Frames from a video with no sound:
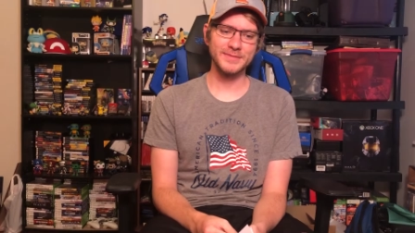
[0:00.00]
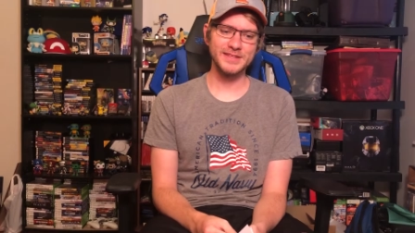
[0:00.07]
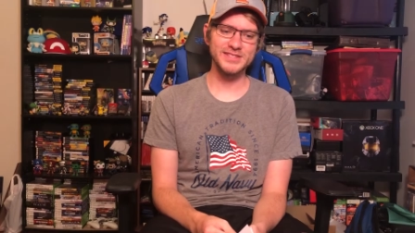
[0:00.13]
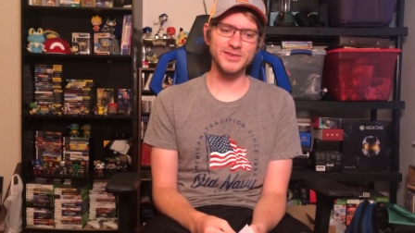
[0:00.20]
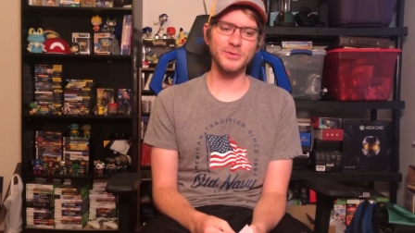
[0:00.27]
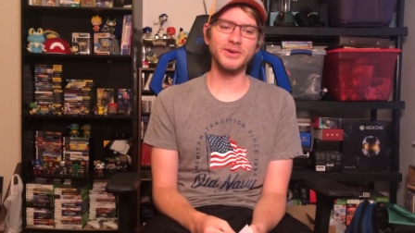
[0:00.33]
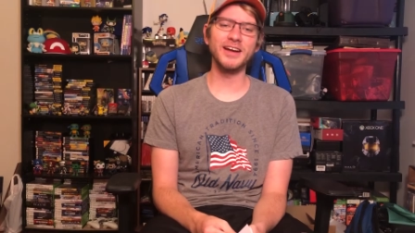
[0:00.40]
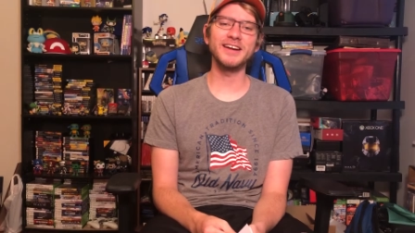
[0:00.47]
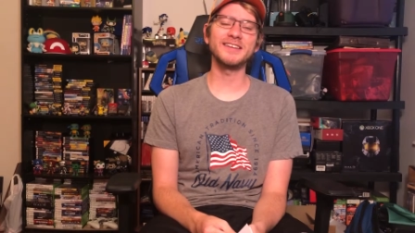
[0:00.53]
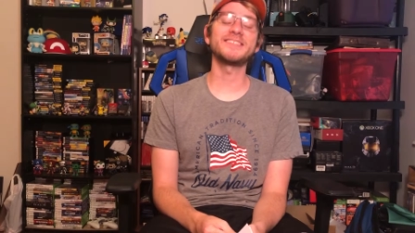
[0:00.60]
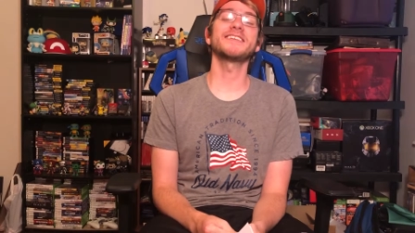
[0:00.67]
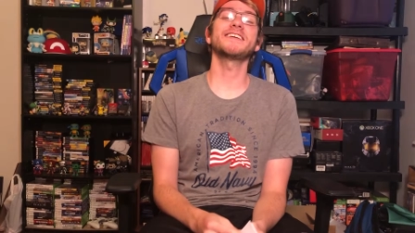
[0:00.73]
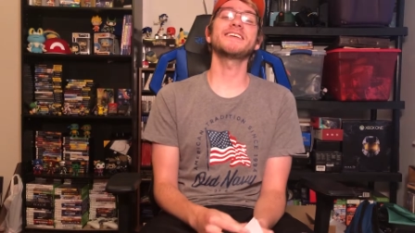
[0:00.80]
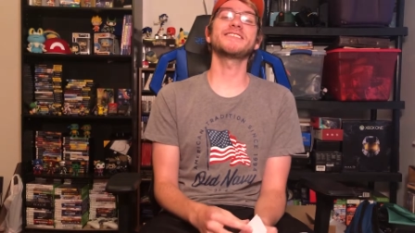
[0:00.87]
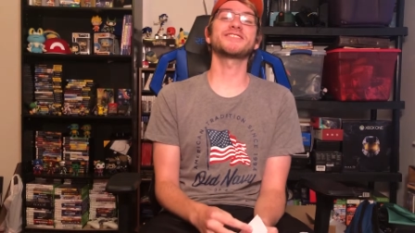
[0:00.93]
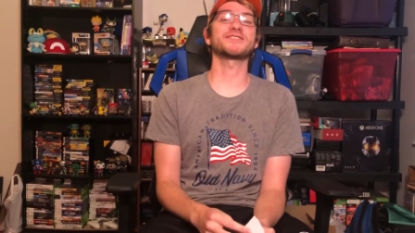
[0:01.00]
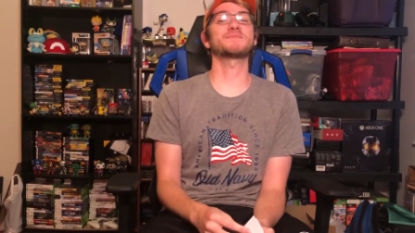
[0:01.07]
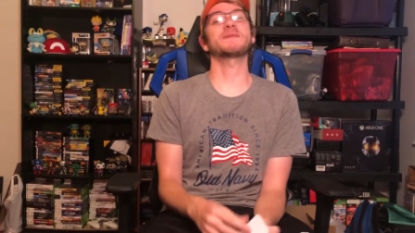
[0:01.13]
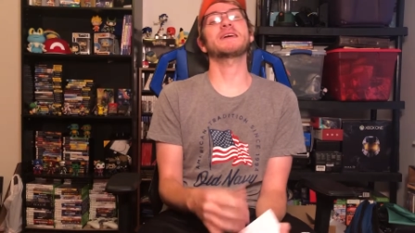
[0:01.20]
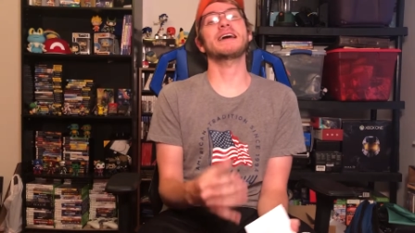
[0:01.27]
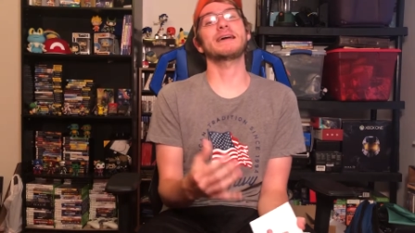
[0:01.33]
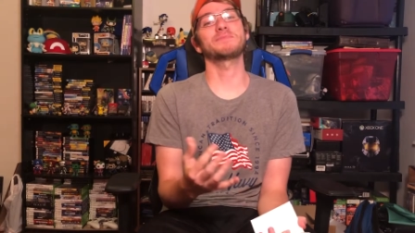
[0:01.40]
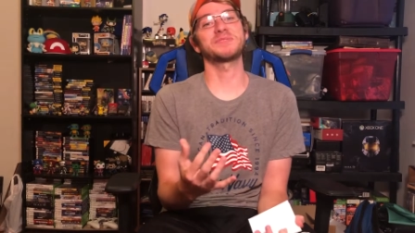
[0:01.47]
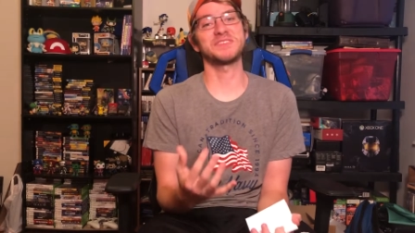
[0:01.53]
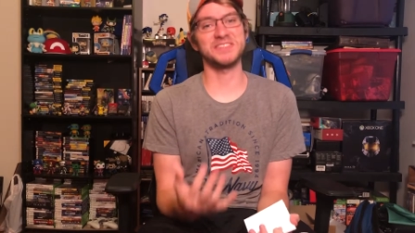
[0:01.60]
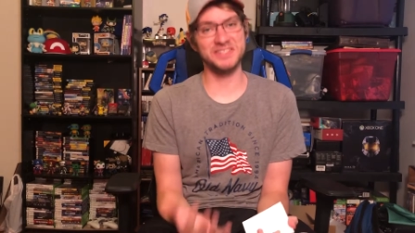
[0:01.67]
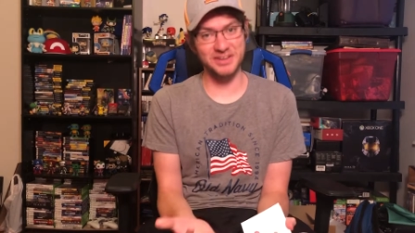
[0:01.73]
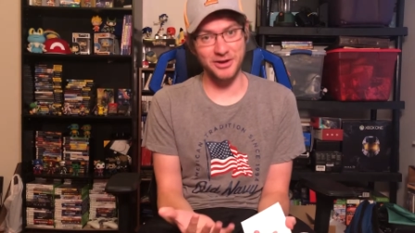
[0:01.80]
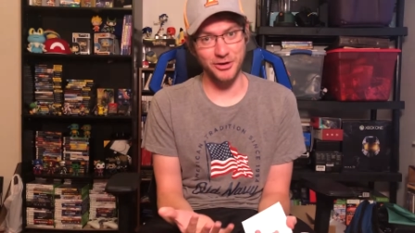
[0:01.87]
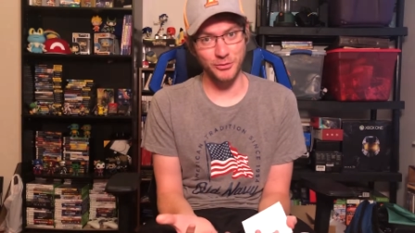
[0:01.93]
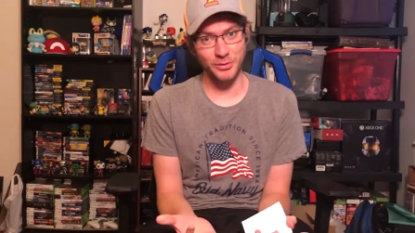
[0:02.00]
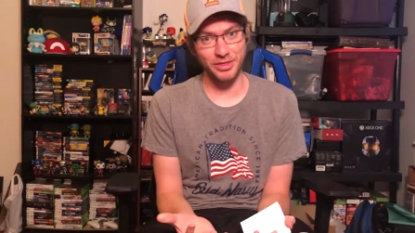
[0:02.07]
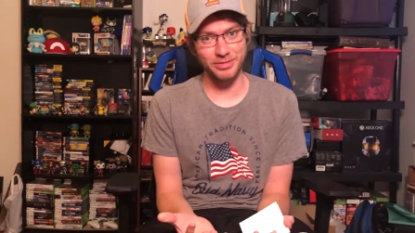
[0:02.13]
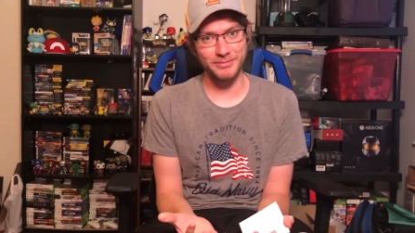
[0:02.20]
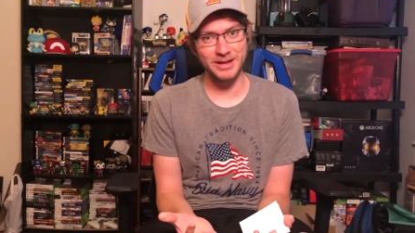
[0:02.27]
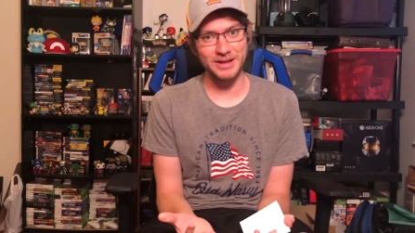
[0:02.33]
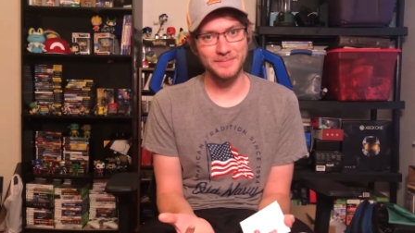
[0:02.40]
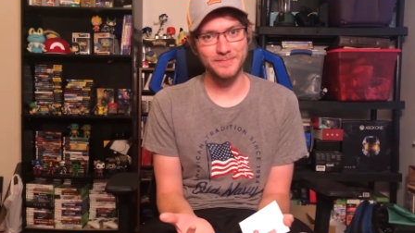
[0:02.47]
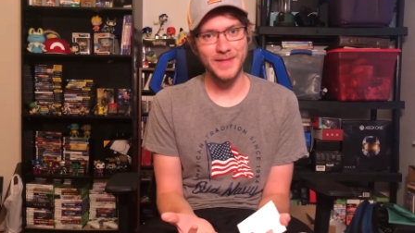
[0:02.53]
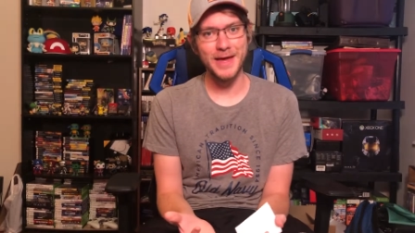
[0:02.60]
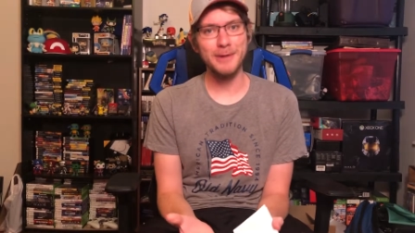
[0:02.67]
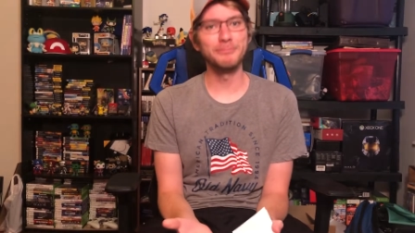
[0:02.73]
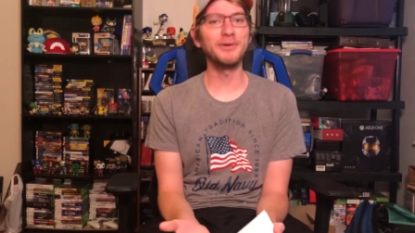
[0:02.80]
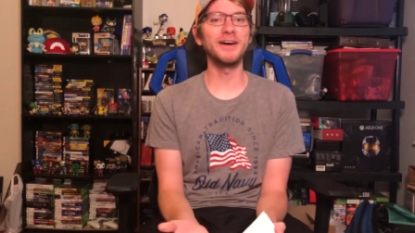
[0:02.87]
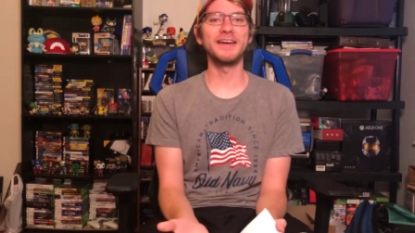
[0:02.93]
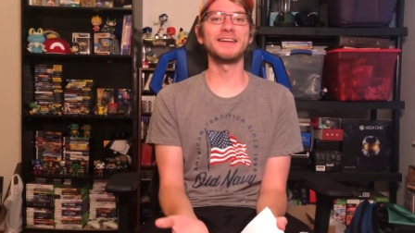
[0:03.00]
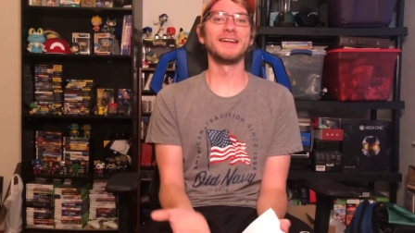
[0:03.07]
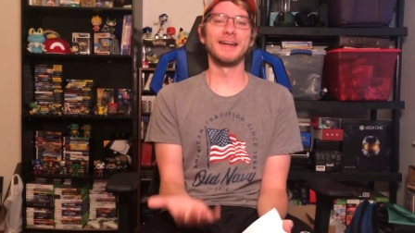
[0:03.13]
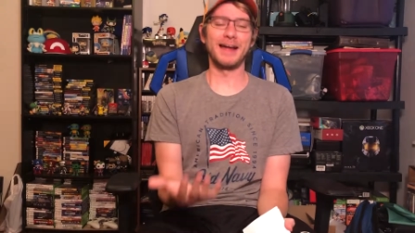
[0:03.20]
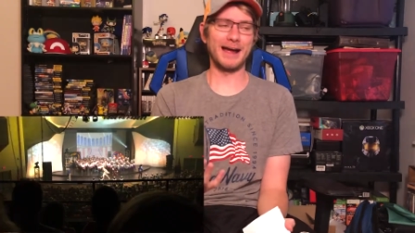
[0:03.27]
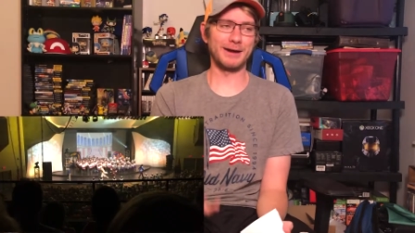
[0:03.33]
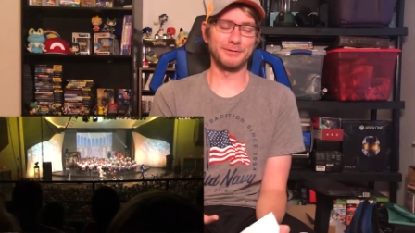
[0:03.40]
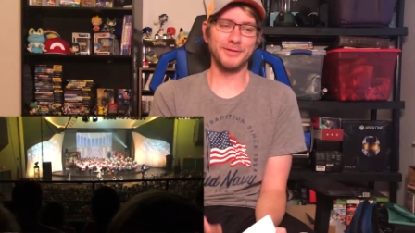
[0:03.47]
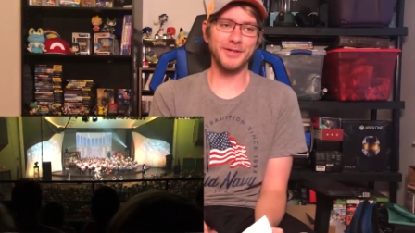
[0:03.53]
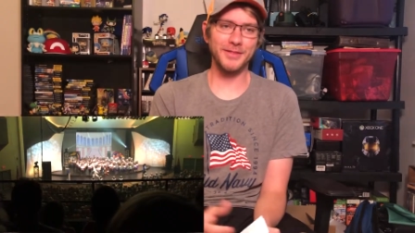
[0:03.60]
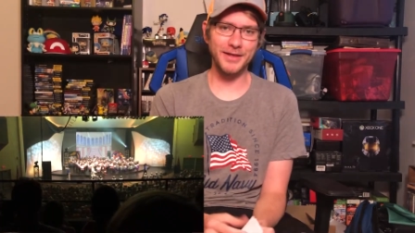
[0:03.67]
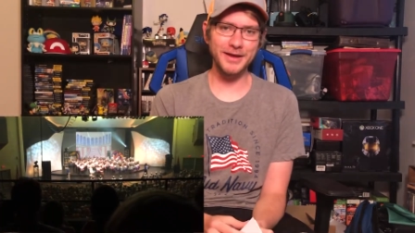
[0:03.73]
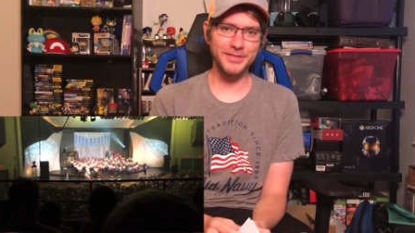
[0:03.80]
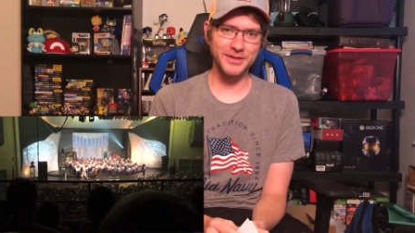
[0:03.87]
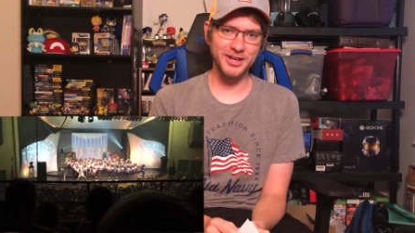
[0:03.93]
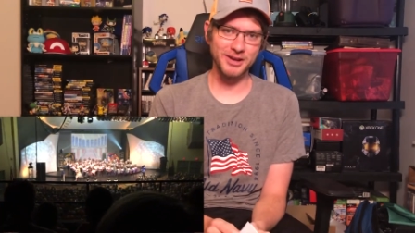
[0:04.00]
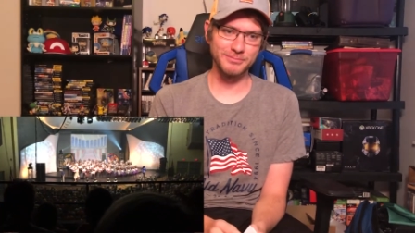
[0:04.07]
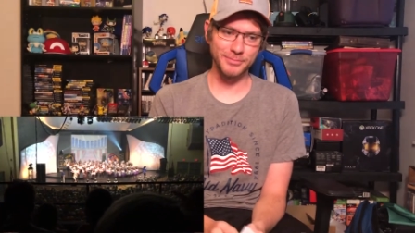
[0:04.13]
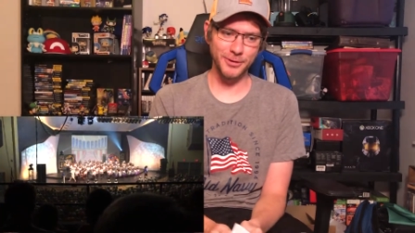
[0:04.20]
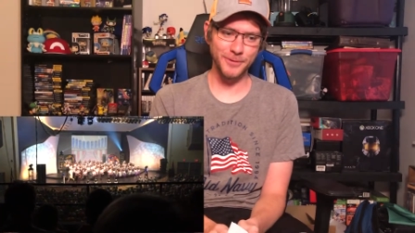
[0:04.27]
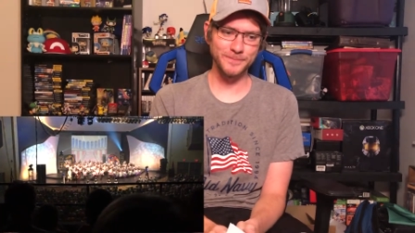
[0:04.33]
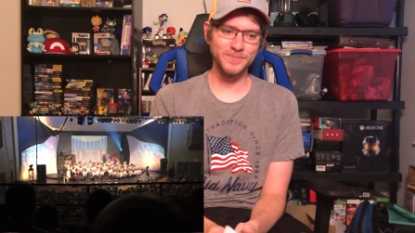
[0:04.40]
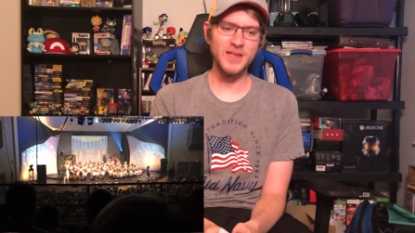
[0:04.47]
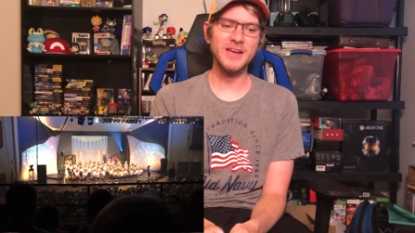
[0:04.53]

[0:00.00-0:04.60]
So nineteen just became stuck with me. But I really like the number.